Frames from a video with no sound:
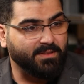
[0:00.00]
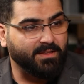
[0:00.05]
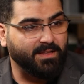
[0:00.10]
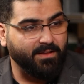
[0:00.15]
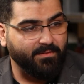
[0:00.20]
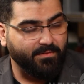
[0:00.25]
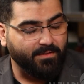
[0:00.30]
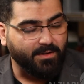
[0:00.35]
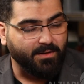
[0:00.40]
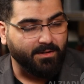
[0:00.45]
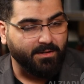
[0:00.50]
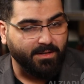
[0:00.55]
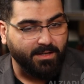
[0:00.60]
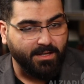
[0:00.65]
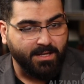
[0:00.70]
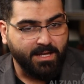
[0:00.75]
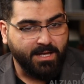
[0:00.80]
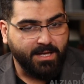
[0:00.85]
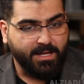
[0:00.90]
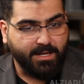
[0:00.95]
Definitely.
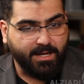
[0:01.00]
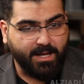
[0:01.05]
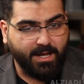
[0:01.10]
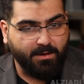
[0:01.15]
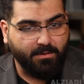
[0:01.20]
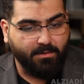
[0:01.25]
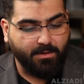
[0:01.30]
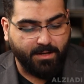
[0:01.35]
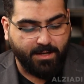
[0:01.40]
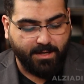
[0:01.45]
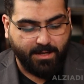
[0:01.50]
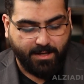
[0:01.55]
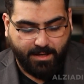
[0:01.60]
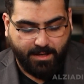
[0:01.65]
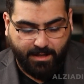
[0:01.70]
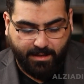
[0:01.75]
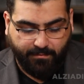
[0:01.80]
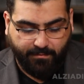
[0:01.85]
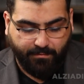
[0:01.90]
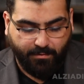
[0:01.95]
Now,
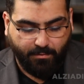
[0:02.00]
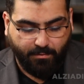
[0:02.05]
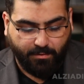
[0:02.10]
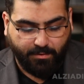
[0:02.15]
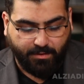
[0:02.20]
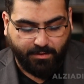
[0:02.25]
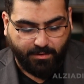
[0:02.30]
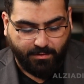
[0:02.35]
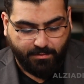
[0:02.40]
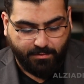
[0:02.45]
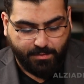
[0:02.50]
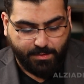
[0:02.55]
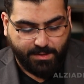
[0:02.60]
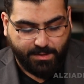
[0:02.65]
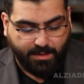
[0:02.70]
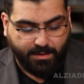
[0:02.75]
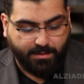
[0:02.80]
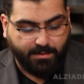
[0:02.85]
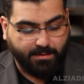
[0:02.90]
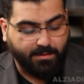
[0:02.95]
if you were to use
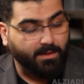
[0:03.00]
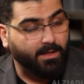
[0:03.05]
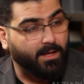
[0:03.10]
it,